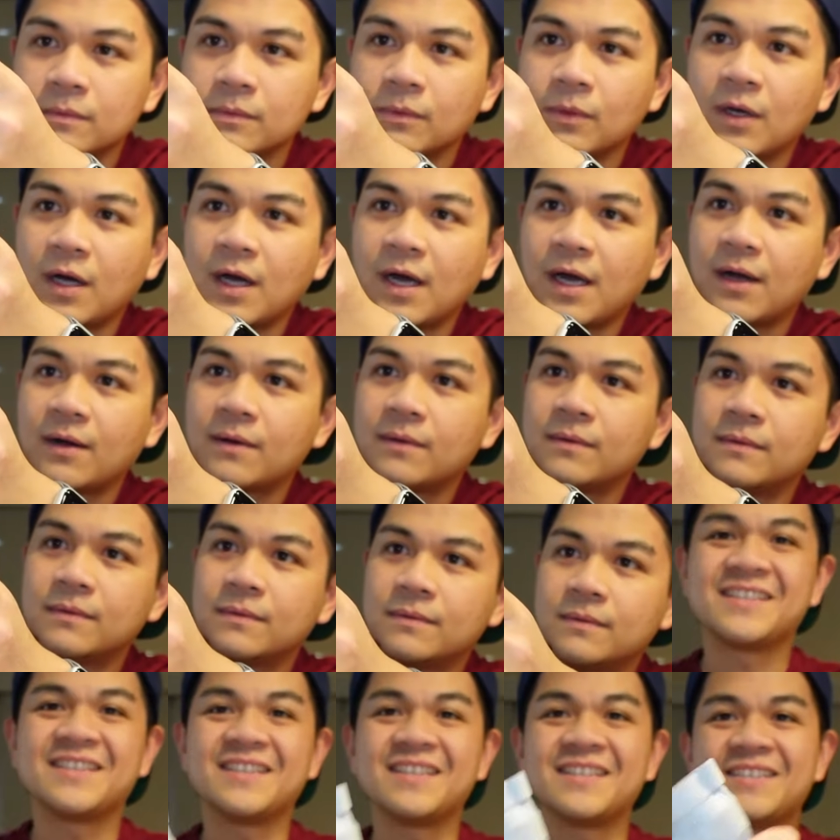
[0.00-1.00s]
Wow,
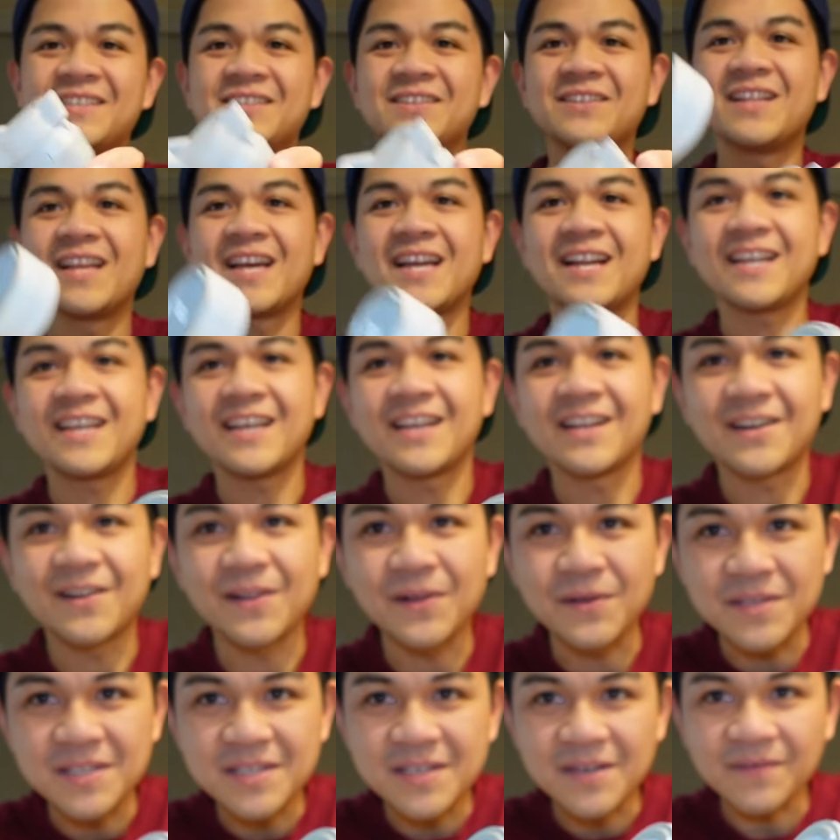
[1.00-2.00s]
let's do that again
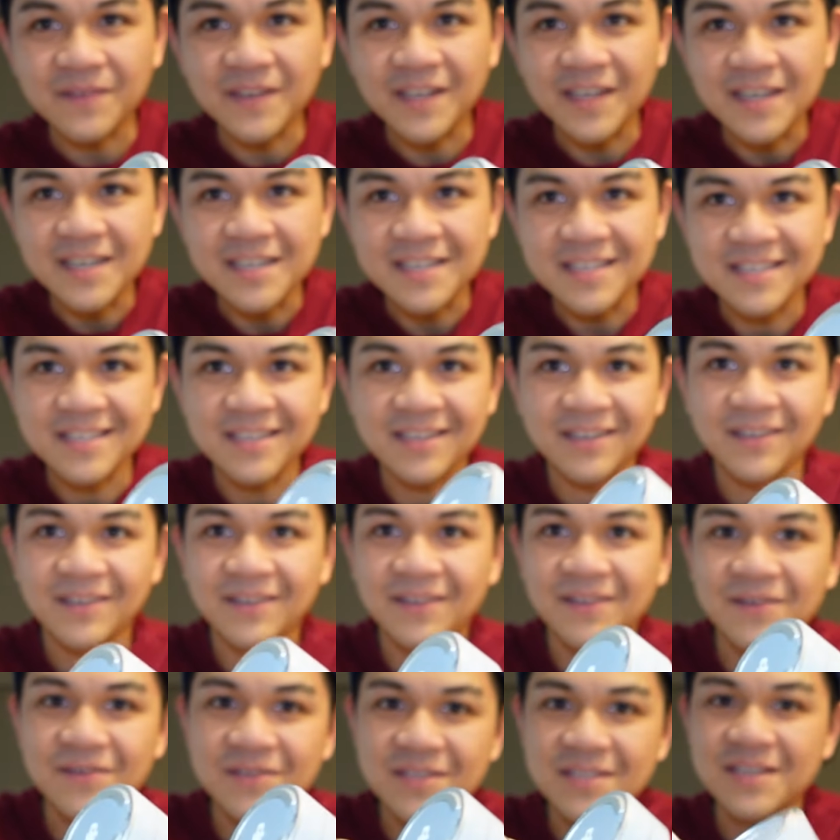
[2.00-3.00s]
close up, guys.
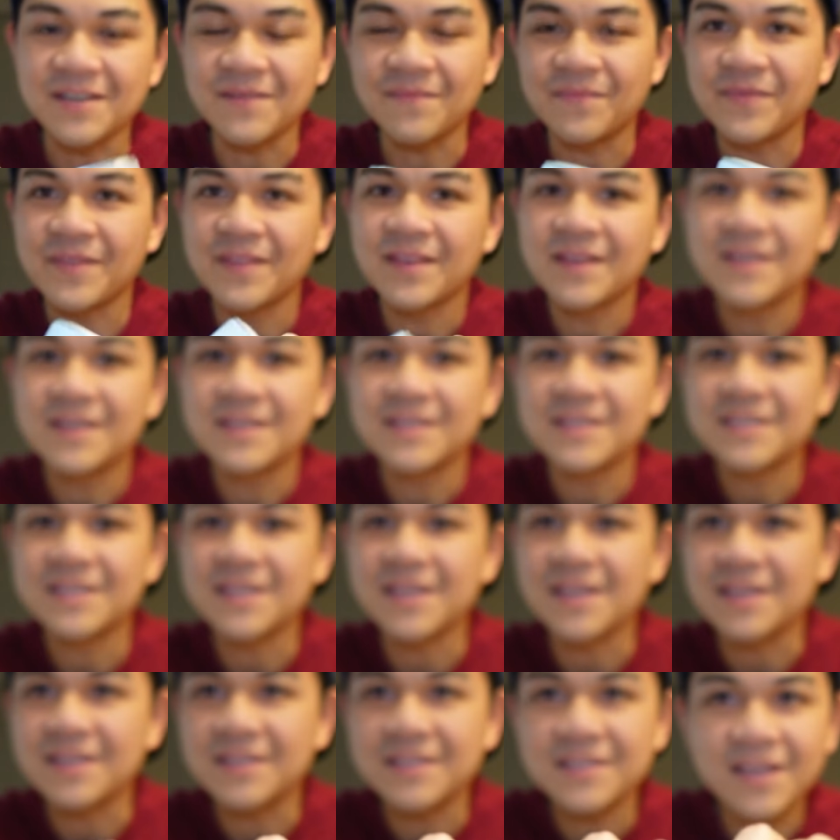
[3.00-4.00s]
Close up.
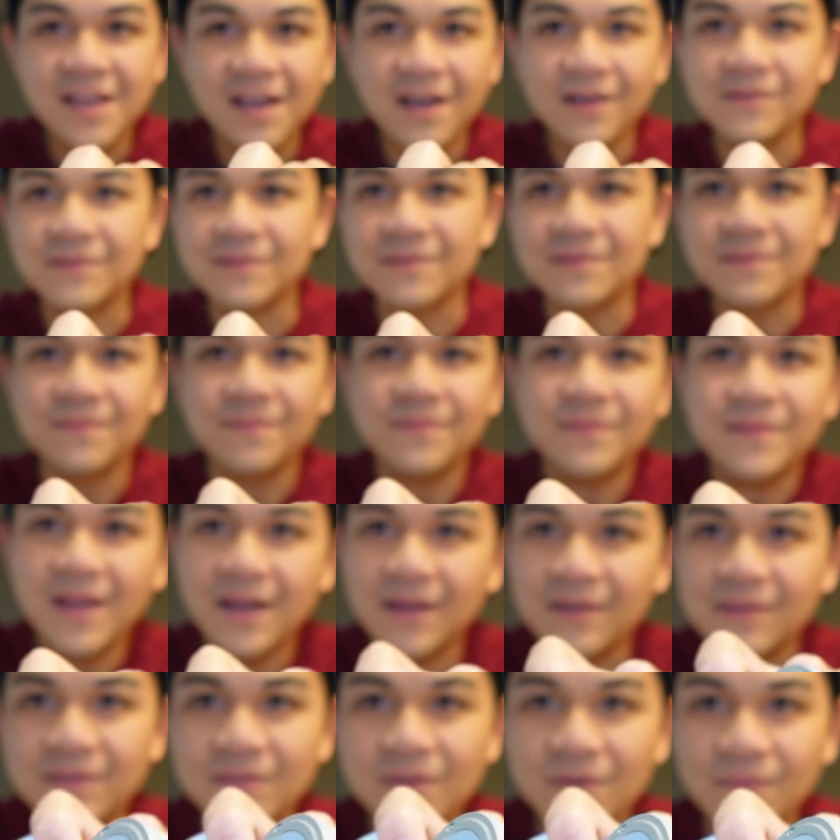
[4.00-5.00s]
See how
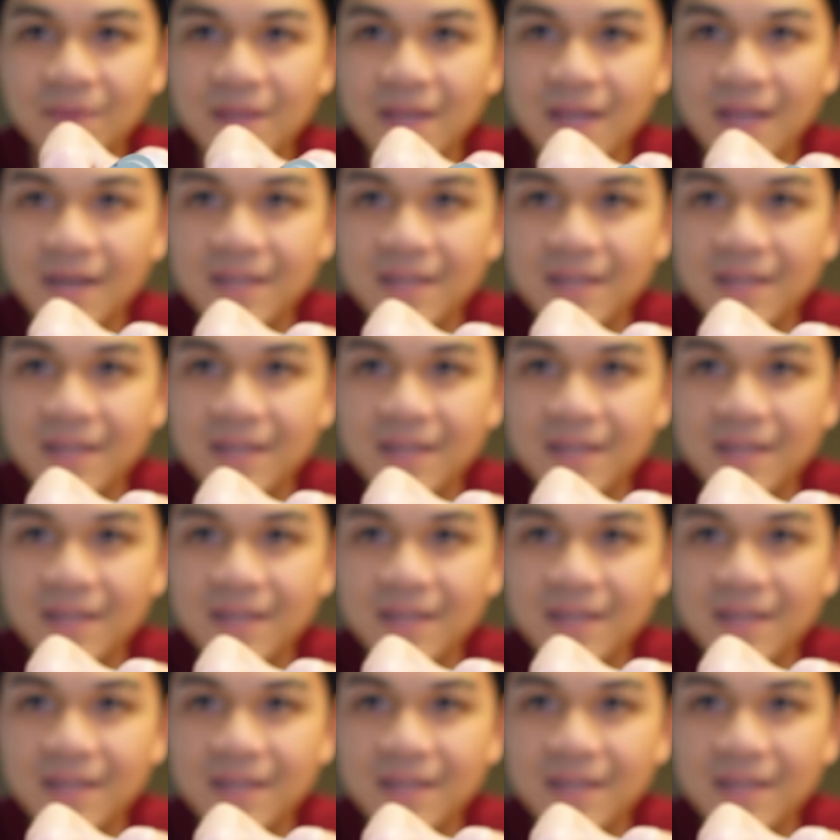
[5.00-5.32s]
dope that